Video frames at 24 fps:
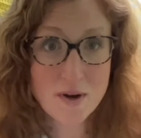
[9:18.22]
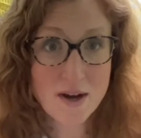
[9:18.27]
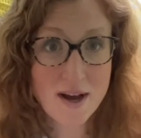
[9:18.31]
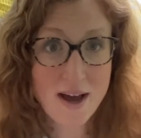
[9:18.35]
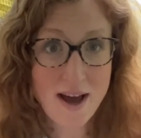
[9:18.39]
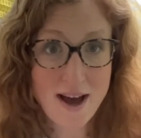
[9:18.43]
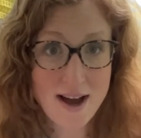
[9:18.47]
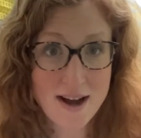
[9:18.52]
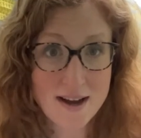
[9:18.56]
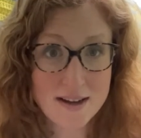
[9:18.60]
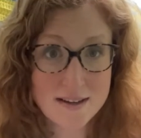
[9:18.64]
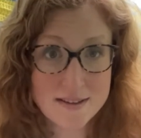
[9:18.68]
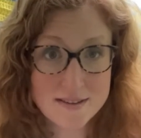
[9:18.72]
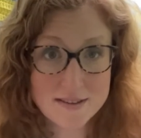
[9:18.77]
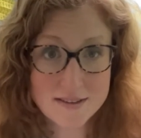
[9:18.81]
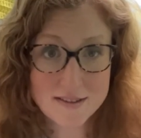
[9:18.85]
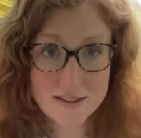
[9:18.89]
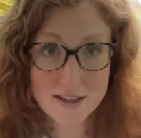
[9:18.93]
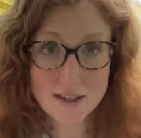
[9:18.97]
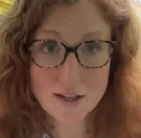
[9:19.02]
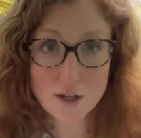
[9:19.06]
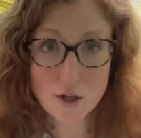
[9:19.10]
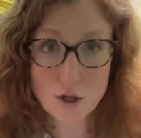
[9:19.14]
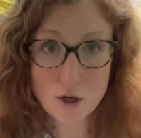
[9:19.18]

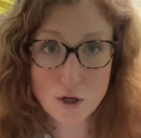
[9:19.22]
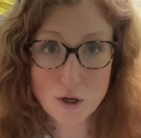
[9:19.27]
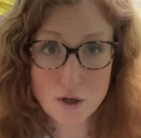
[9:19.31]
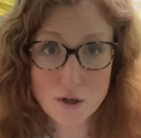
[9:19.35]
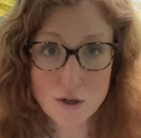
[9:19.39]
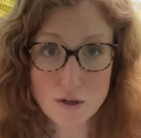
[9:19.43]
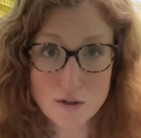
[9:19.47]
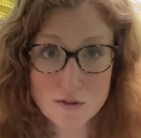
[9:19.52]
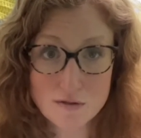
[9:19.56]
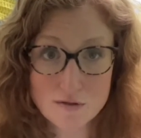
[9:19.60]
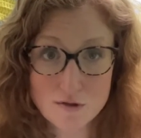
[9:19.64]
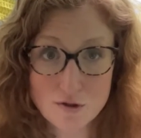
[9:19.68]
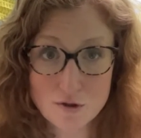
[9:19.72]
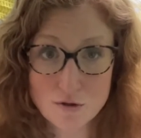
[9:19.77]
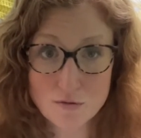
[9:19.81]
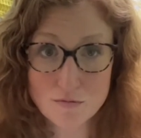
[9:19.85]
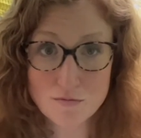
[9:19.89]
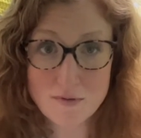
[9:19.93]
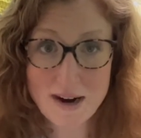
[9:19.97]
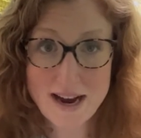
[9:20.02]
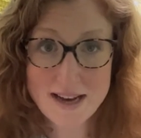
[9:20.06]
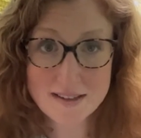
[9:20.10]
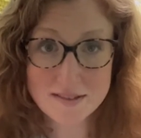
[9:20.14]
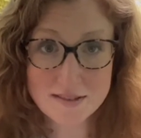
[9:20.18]
has
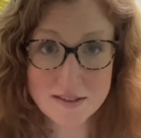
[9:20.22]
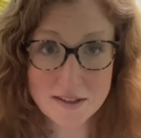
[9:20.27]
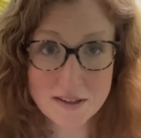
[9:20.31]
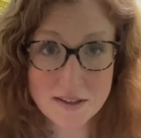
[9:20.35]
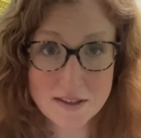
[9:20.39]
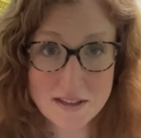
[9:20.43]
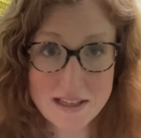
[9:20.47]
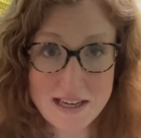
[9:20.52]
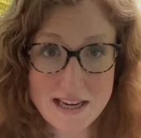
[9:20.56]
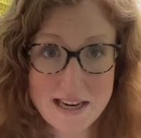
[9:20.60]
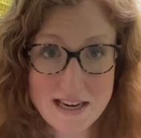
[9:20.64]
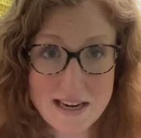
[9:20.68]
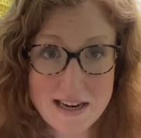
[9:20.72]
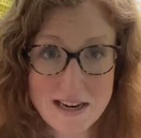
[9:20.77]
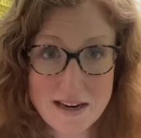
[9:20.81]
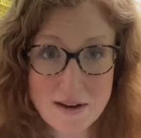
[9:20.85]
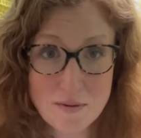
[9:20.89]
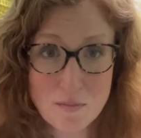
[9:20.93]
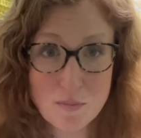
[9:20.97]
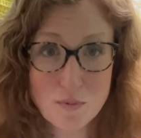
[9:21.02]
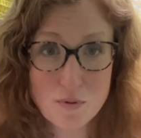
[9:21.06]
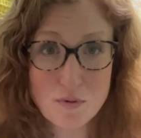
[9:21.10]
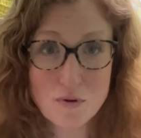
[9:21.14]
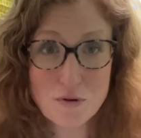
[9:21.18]
drastically
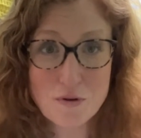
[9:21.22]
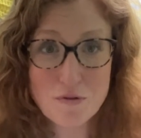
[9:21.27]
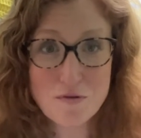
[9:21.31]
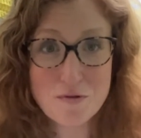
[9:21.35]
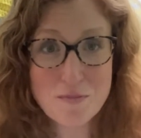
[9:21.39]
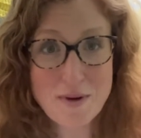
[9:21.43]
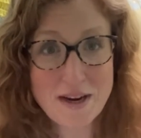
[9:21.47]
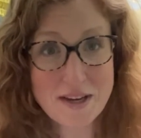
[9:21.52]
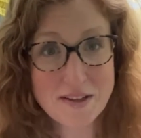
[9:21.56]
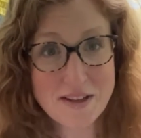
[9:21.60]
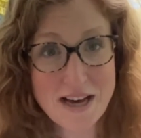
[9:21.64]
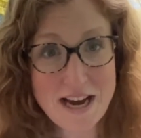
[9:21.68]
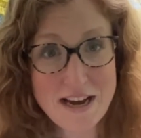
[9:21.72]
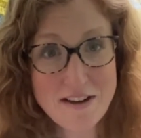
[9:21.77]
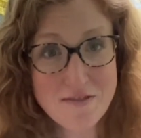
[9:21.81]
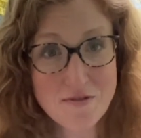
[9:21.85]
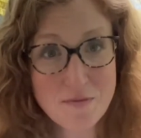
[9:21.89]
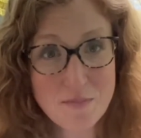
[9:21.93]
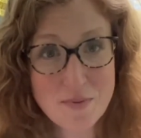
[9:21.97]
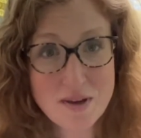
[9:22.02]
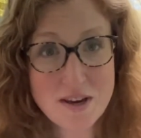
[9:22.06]
improved my life